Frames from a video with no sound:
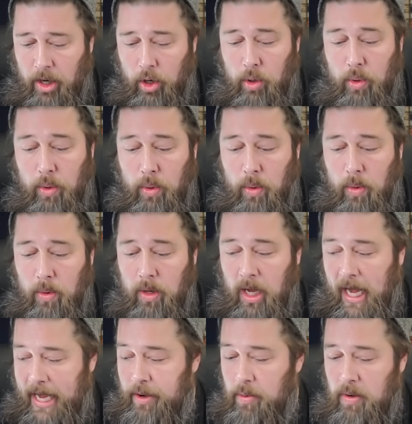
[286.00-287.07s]
Ooh,
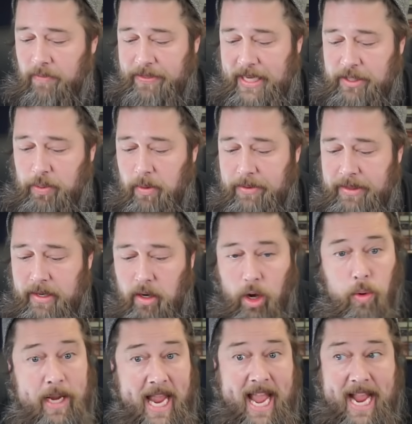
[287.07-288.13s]
I don't know if that's worth it.
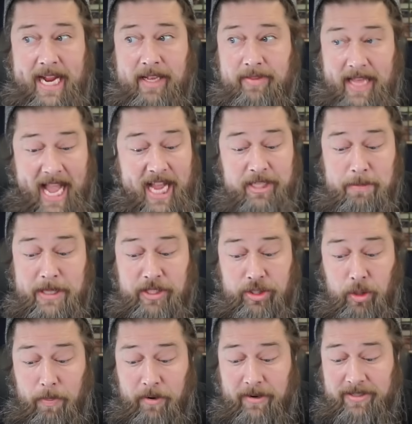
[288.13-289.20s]
Okay, that has me
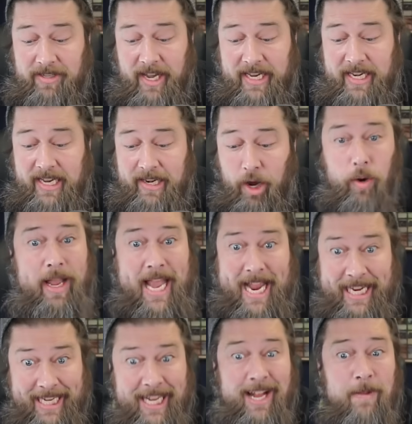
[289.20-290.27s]
super excited.
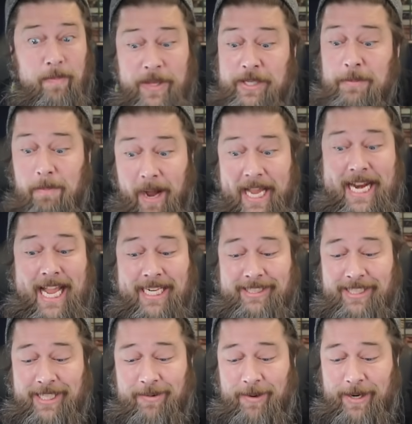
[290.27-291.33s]
Okay, this might
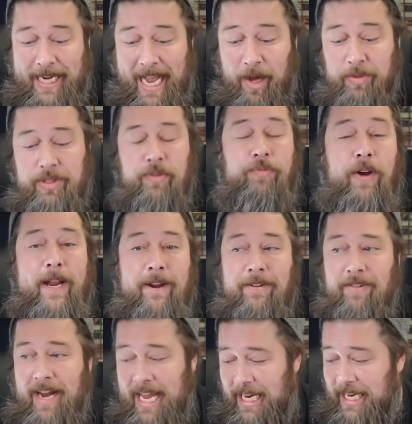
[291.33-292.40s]
actually work out. So Fire
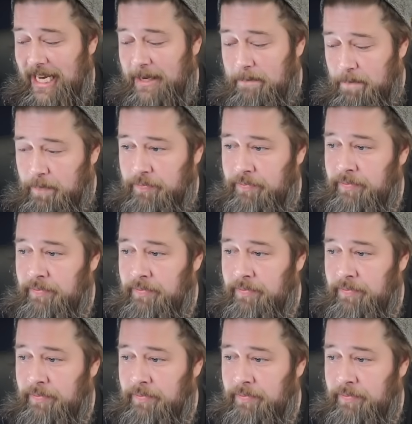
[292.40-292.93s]
Dragon,